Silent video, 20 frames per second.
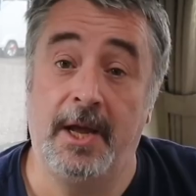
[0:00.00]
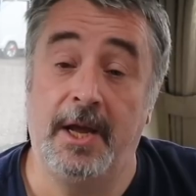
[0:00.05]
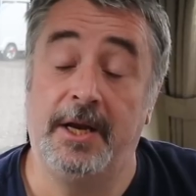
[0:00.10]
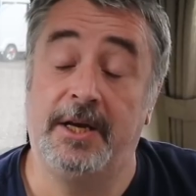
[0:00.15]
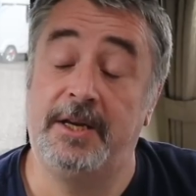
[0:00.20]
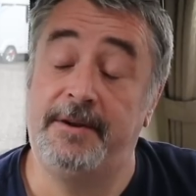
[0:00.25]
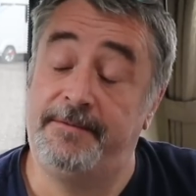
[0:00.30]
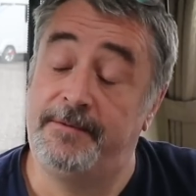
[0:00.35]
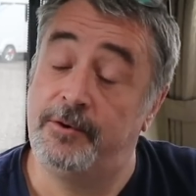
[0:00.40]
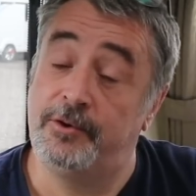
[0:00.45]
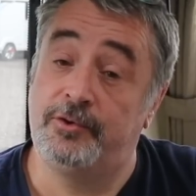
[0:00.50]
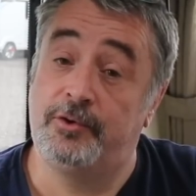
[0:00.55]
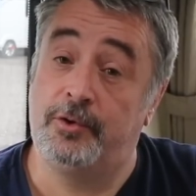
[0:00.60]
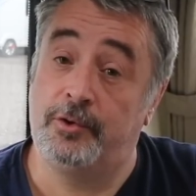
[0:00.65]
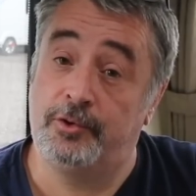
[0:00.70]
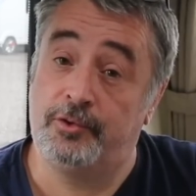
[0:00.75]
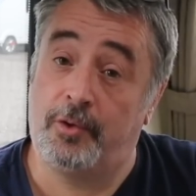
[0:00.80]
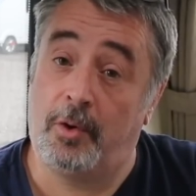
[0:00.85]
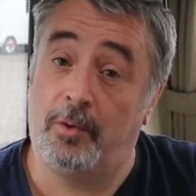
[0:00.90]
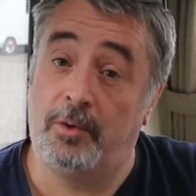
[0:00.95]
Different
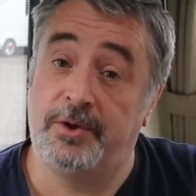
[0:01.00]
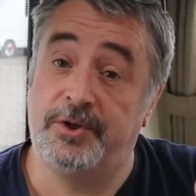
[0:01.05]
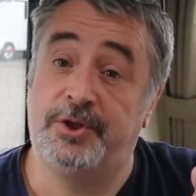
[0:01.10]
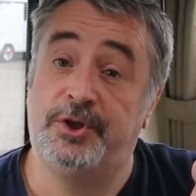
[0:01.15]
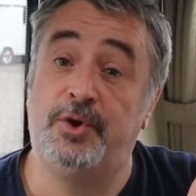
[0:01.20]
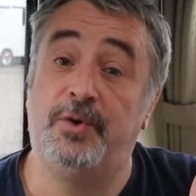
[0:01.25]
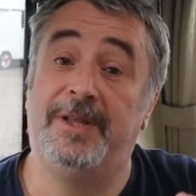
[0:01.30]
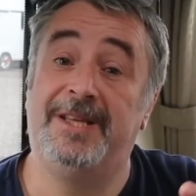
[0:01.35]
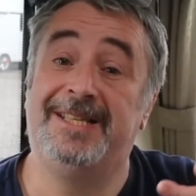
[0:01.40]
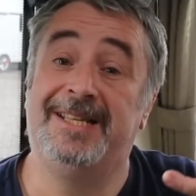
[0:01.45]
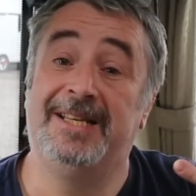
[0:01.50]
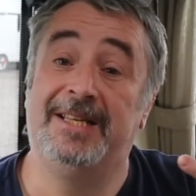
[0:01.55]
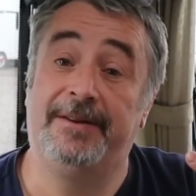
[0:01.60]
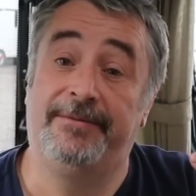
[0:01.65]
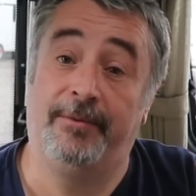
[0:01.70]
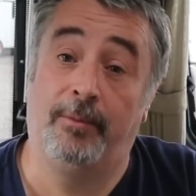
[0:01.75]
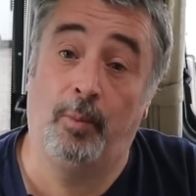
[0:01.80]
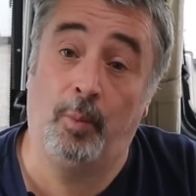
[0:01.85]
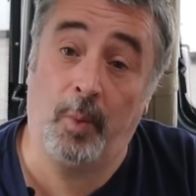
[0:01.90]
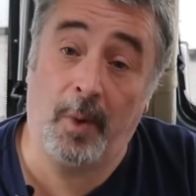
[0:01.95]
controllers do this in
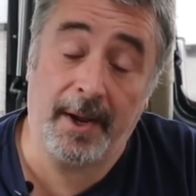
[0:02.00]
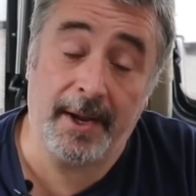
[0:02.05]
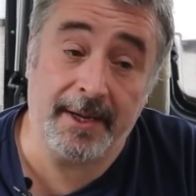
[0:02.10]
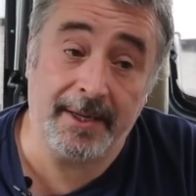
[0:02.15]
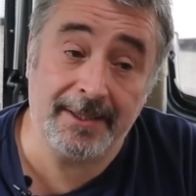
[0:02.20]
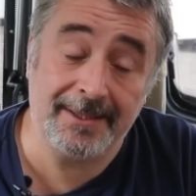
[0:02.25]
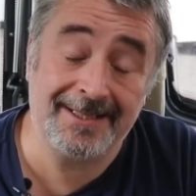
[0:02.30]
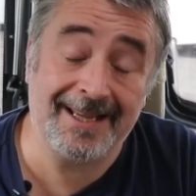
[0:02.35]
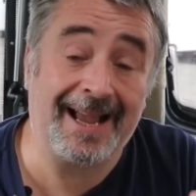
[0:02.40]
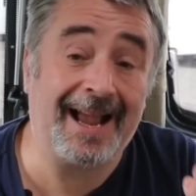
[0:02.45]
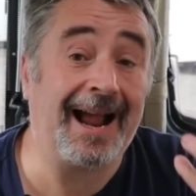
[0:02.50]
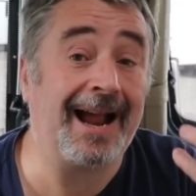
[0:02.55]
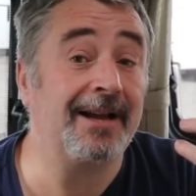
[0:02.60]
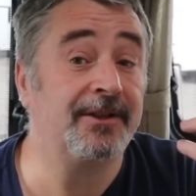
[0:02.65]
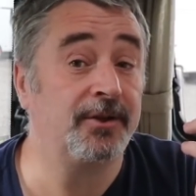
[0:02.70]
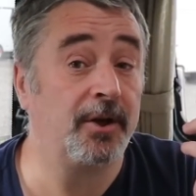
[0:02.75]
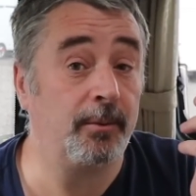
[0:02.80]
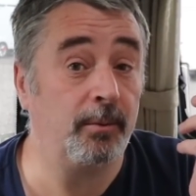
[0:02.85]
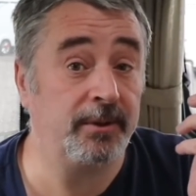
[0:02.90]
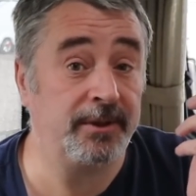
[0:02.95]
different ways,
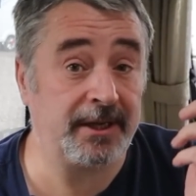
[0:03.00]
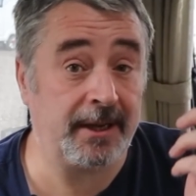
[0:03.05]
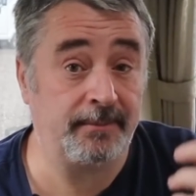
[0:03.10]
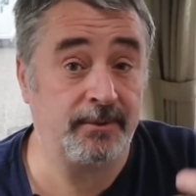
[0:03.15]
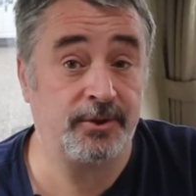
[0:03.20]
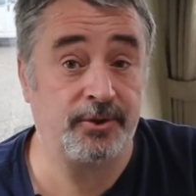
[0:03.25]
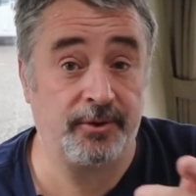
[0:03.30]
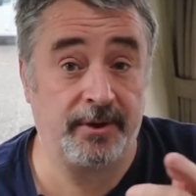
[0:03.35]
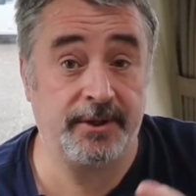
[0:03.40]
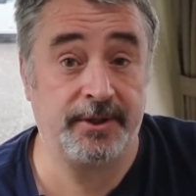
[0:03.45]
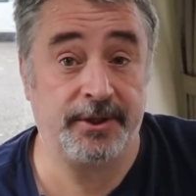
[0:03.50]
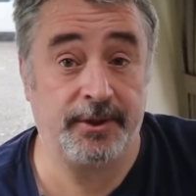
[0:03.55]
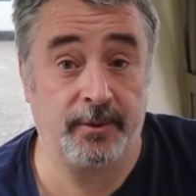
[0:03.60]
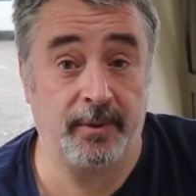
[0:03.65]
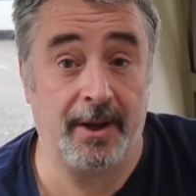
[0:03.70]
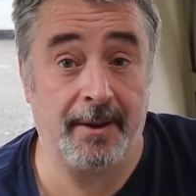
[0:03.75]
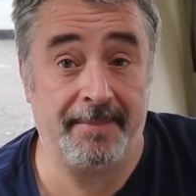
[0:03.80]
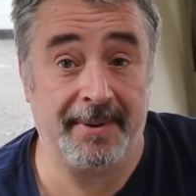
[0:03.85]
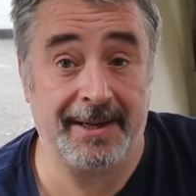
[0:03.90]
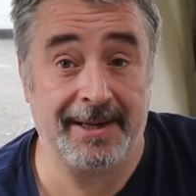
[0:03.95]
as I will demonstrate to you
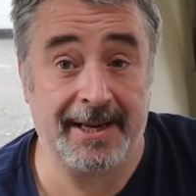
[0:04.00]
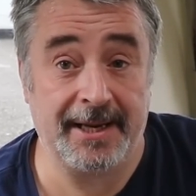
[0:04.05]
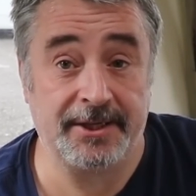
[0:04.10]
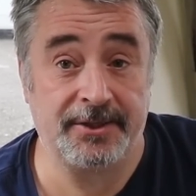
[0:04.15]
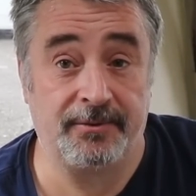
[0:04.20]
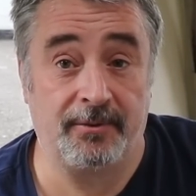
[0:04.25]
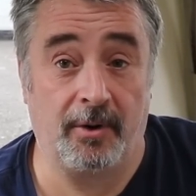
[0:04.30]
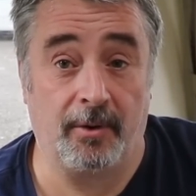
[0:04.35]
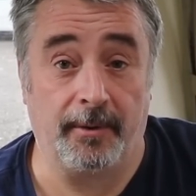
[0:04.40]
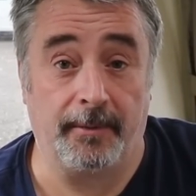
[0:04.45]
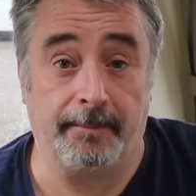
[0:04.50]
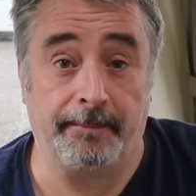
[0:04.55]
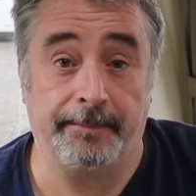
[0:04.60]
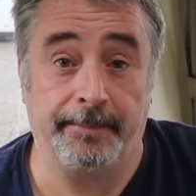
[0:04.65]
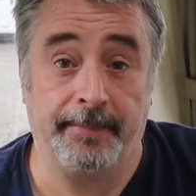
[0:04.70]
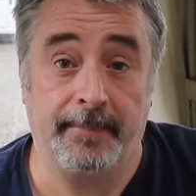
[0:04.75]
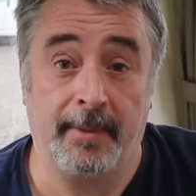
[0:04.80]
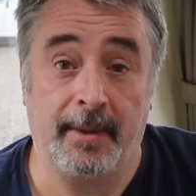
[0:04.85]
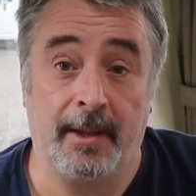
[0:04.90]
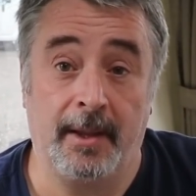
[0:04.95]
a bit later on.
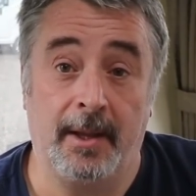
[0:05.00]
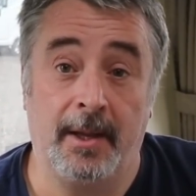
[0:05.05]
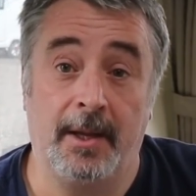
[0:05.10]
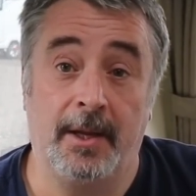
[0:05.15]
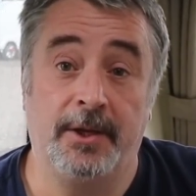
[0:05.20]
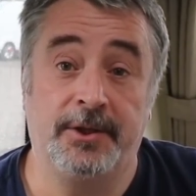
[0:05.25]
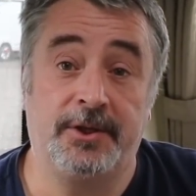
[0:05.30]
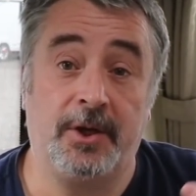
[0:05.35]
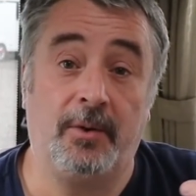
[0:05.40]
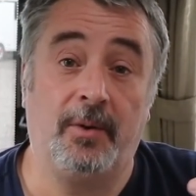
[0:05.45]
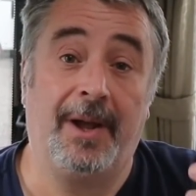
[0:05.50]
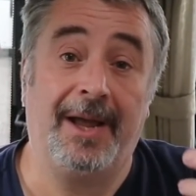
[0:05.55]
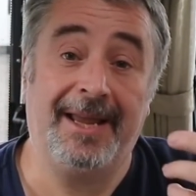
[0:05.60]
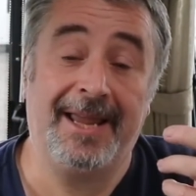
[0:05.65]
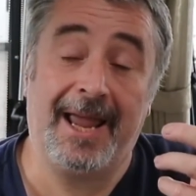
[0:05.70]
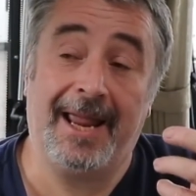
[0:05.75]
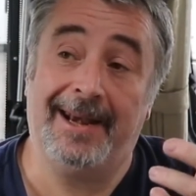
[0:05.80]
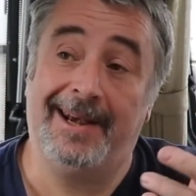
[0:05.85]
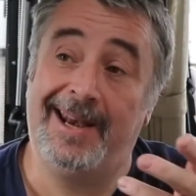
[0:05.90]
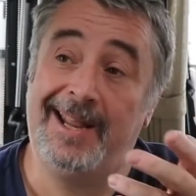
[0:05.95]
So
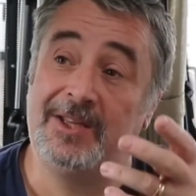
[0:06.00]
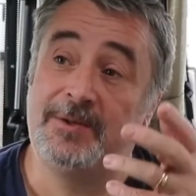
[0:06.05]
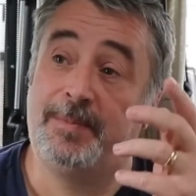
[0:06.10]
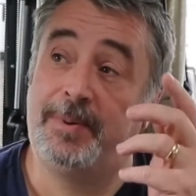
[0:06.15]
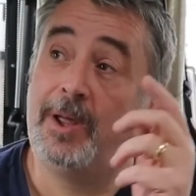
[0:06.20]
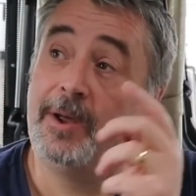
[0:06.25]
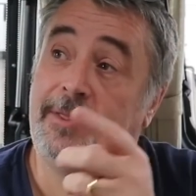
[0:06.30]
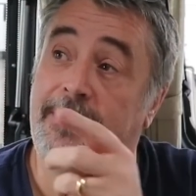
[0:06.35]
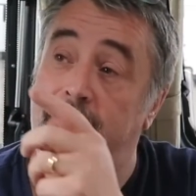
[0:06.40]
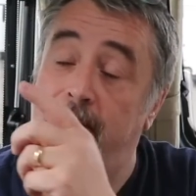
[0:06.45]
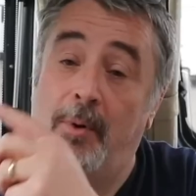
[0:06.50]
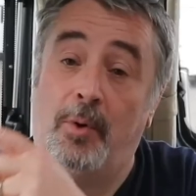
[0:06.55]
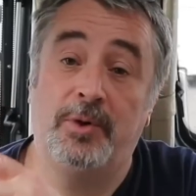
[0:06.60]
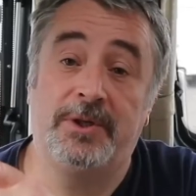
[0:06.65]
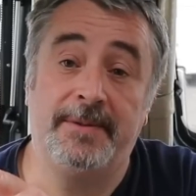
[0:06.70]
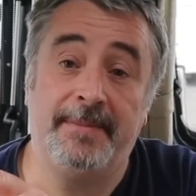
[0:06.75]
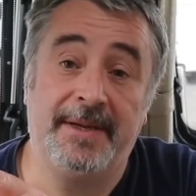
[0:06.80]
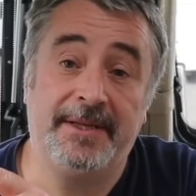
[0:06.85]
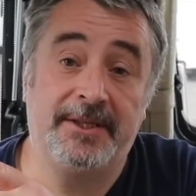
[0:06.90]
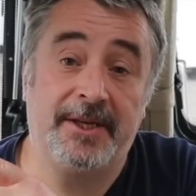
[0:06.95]
again, let's plug the
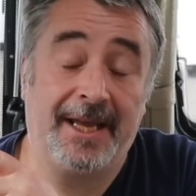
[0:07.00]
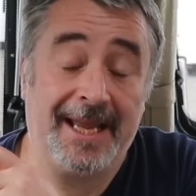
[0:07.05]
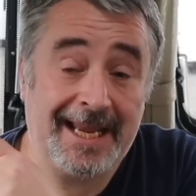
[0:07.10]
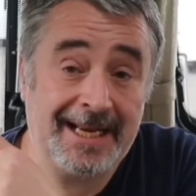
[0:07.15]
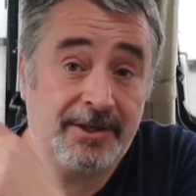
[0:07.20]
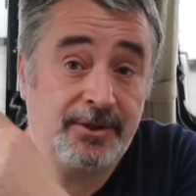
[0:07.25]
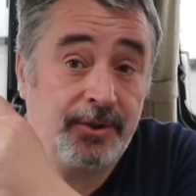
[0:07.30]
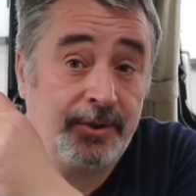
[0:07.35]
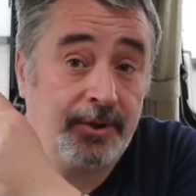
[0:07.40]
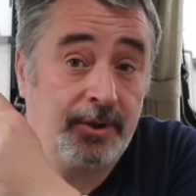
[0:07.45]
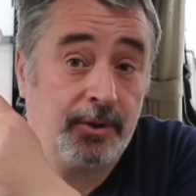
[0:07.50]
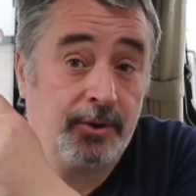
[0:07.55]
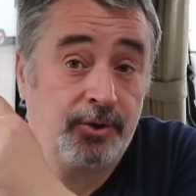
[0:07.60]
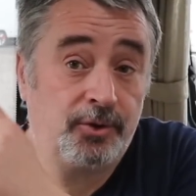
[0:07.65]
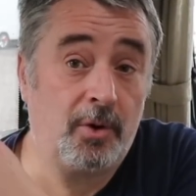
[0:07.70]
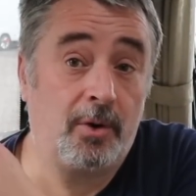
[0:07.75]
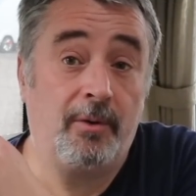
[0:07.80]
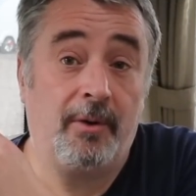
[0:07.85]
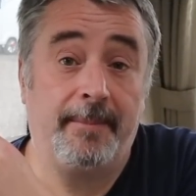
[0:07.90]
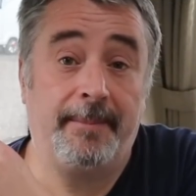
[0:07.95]
multimeter into the
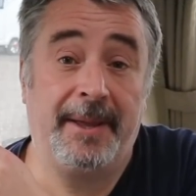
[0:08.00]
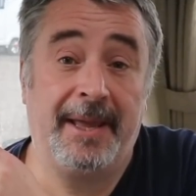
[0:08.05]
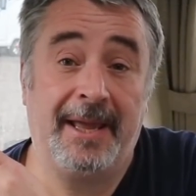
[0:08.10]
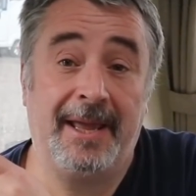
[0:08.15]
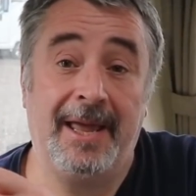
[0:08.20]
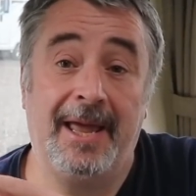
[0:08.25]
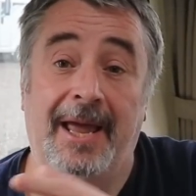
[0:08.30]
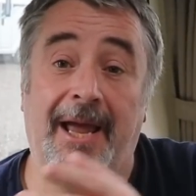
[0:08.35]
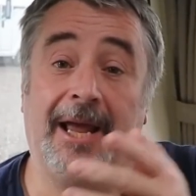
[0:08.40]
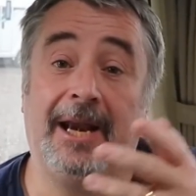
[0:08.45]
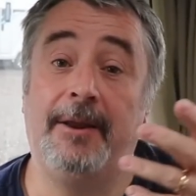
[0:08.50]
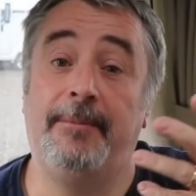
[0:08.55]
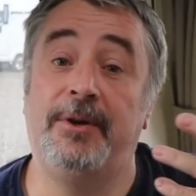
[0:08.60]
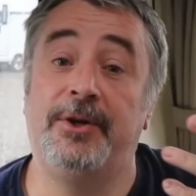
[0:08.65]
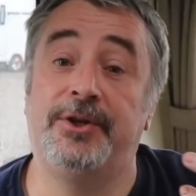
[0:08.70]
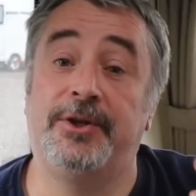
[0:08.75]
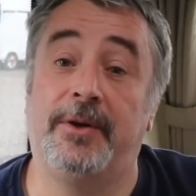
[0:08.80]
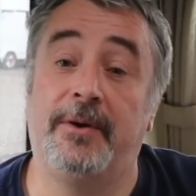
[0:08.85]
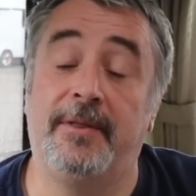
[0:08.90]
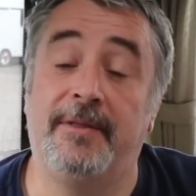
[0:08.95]
controller up here and let me
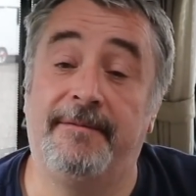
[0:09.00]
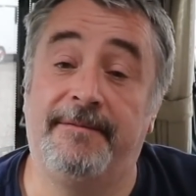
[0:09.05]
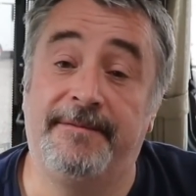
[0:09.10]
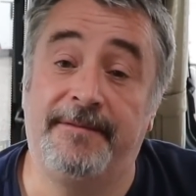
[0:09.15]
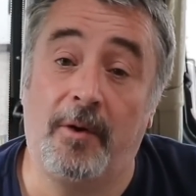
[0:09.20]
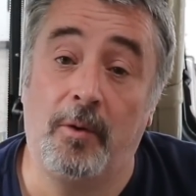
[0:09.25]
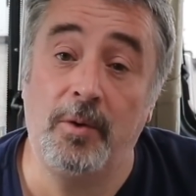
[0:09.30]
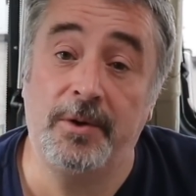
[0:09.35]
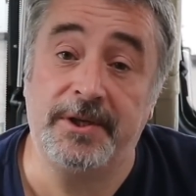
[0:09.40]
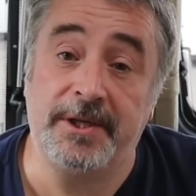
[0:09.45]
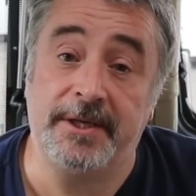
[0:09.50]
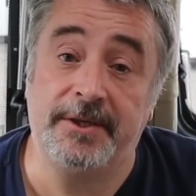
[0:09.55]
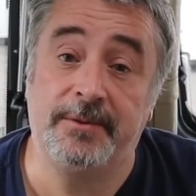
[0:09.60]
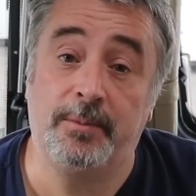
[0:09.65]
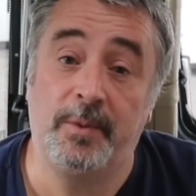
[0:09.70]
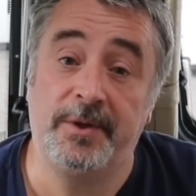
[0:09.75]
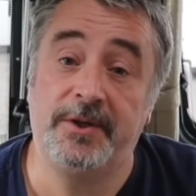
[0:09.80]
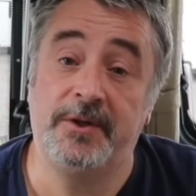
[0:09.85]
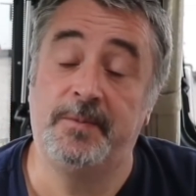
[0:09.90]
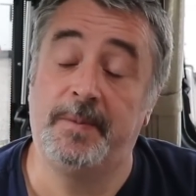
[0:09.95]
show you the voltage
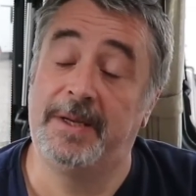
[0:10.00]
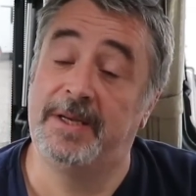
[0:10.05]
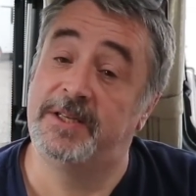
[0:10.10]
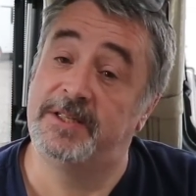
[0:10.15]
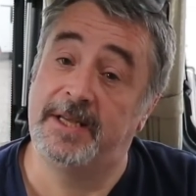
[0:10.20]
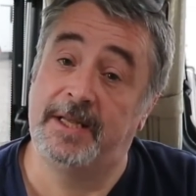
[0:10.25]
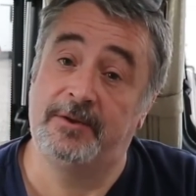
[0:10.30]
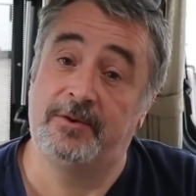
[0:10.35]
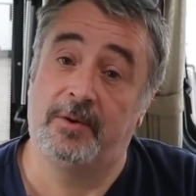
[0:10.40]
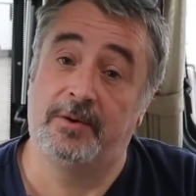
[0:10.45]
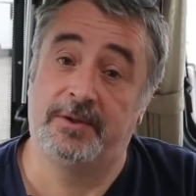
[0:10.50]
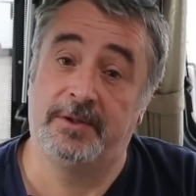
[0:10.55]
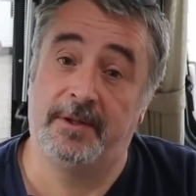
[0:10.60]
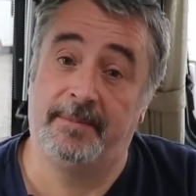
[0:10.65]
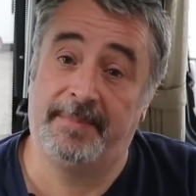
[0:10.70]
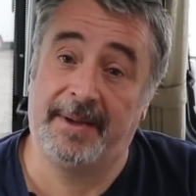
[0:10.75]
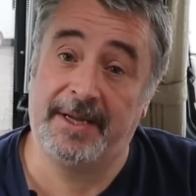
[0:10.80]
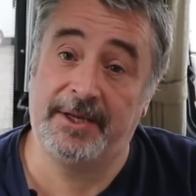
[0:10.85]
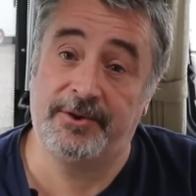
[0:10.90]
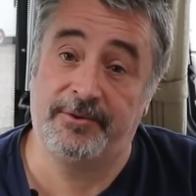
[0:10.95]
which is being sent onto the
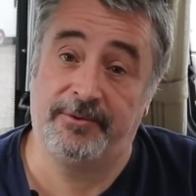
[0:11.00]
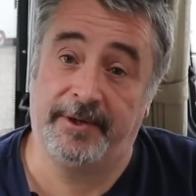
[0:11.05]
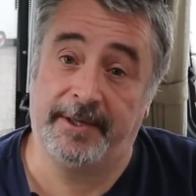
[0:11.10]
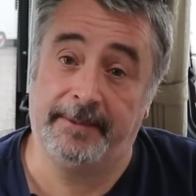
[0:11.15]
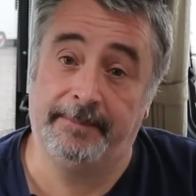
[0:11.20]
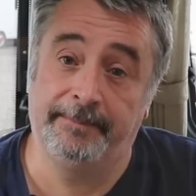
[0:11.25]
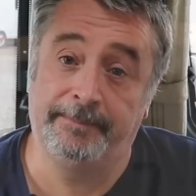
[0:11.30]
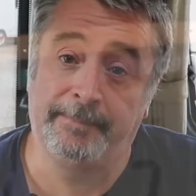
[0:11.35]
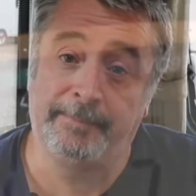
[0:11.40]
battery.